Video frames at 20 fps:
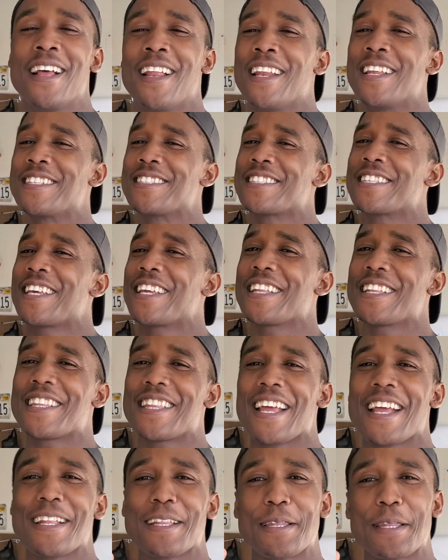Let's get
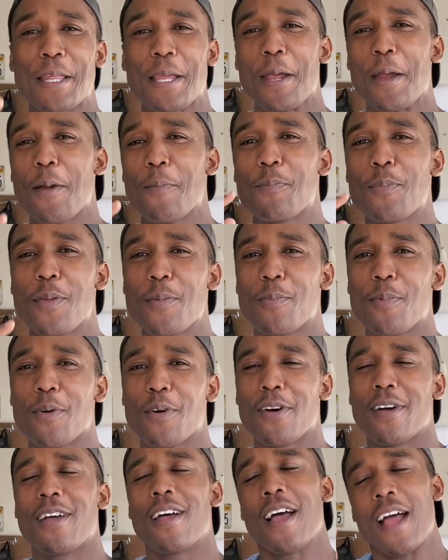that therapy,
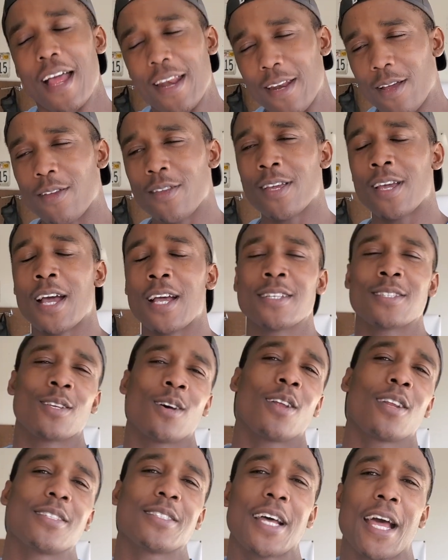boy. I know you guys
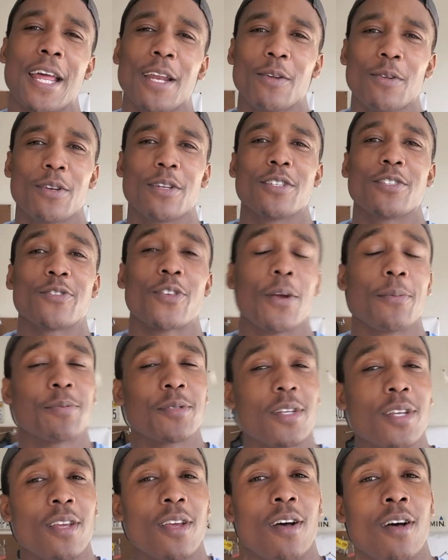saw the title in the
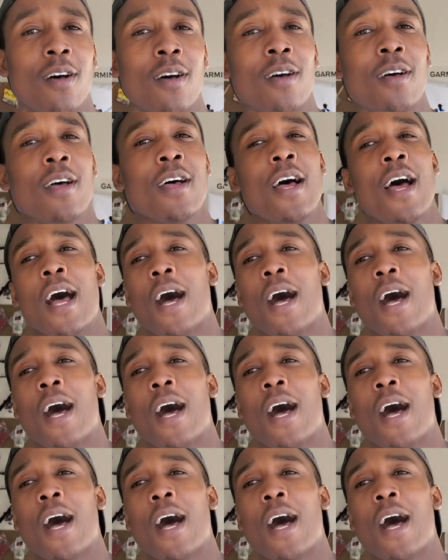description, y'all.